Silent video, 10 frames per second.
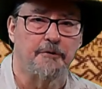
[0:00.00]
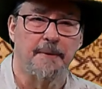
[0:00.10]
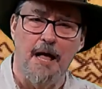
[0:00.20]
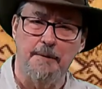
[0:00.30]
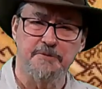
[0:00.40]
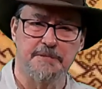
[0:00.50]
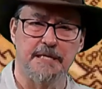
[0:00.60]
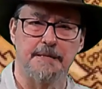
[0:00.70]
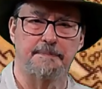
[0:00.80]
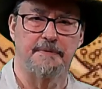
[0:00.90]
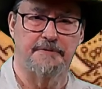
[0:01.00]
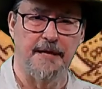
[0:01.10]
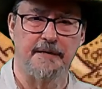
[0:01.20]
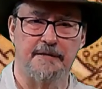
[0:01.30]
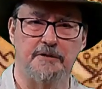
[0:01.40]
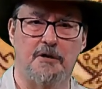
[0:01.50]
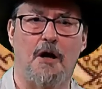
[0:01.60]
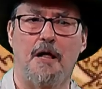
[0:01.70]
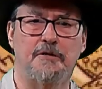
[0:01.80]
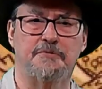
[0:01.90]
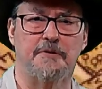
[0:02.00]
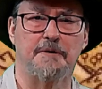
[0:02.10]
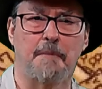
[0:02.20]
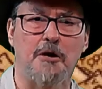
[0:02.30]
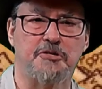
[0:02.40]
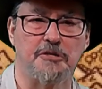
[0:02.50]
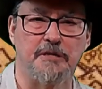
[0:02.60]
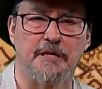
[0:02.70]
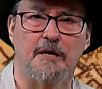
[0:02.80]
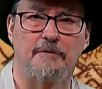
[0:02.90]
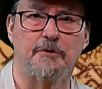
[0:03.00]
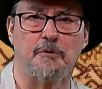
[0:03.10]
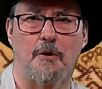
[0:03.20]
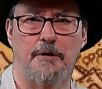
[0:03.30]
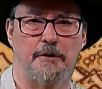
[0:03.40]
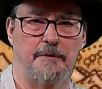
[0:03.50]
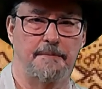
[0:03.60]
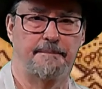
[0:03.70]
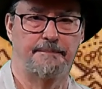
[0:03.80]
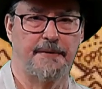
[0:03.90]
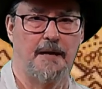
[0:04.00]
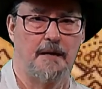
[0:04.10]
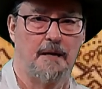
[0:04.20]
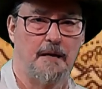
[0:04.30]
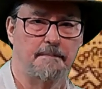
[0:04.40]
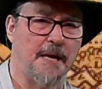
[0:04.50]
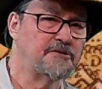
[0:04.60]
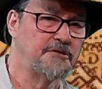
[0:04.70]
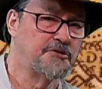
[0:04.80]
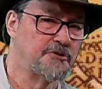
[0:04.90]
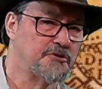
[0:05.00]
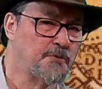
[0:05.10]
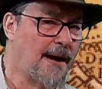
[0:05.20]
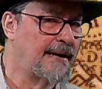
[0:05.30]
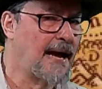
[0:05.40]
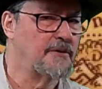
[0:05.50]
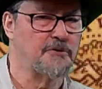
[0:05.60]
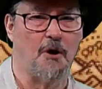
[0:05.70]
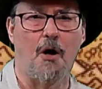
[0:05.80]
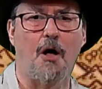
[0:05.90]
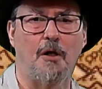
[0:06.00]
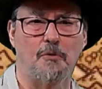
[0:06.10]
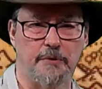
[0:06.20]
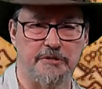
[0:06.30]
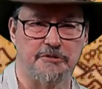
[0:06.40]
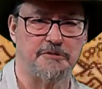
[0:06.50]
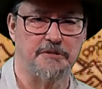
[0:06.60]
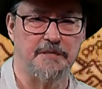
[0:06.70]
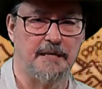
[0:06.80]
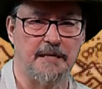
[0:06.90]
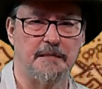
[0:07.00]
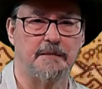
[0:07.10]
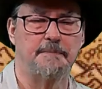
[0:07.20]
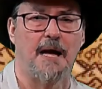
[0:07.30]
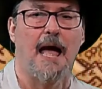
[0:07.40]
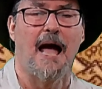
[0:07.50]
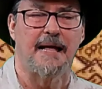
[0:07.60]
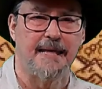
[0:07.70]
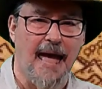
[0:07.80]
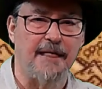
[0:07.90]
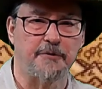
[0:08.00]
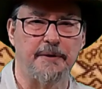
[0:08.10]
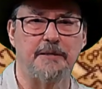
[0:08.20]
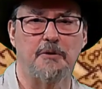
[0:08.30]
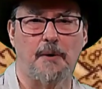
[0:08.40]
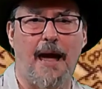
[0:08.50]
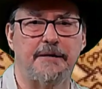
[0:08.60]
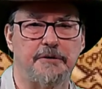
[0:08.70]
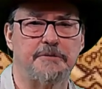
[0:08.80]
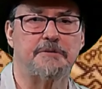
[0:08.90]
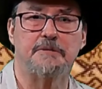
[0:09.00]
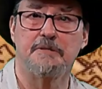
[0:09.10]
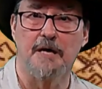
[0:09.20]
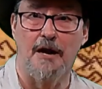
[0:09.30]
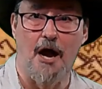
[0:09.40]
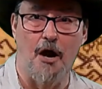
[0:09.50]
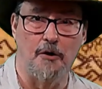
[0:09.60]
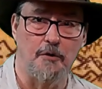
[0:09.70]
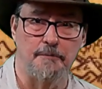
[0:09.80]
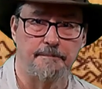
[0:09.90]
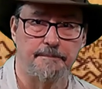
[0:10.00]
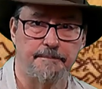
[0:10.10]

From Helm's Deep, Théoden calls for the marshaling of the Rohirrim. Messengers ride out to all regions of the kingdom, gathering the riders to Dunharrow.